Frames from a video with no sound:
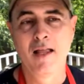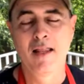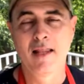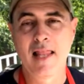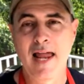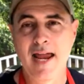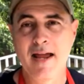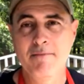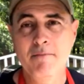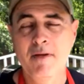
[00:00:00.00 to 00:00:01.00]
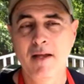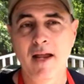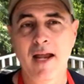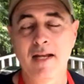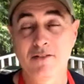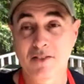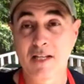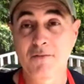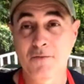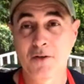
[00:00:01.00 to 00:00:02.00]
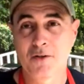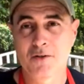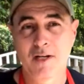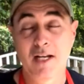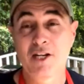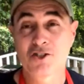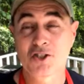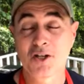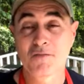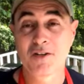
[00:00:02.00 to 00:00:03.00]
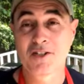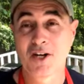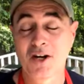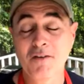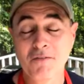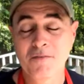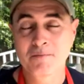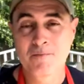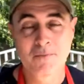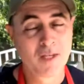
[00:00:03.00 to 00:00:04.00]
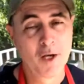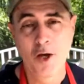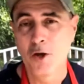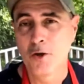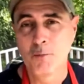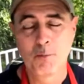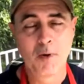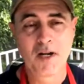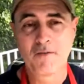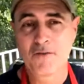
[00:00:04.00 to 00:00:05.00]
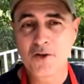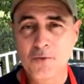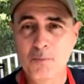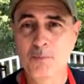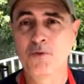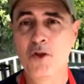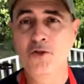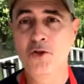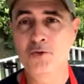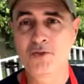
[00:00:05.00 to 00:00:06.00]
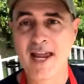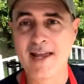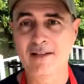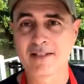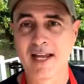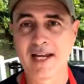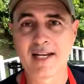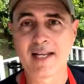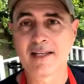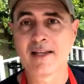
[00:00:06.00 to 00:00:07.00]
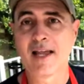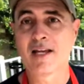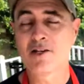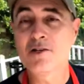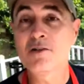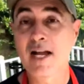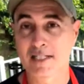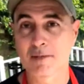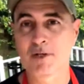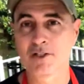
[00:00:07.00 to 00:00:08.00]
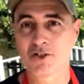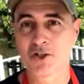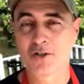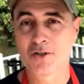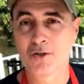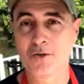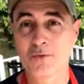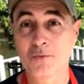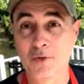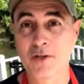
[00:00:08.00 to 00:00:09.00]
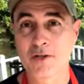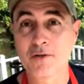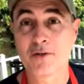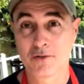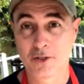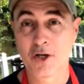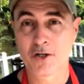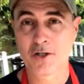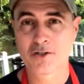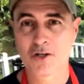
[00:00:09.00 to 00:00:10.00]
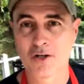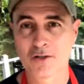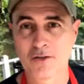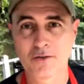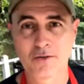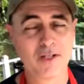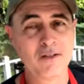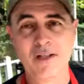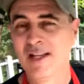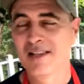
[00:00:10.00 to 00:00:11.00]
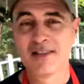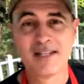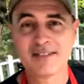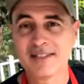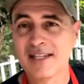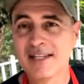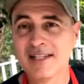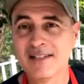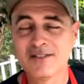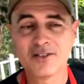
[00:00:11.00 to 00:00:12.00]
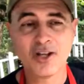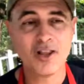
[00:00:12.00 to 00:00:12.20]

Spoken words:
Lamb and seafood. It is surf and turf. But if you do tailgating and you like to bring charcoal with you, you cook on a charcoal grill, this is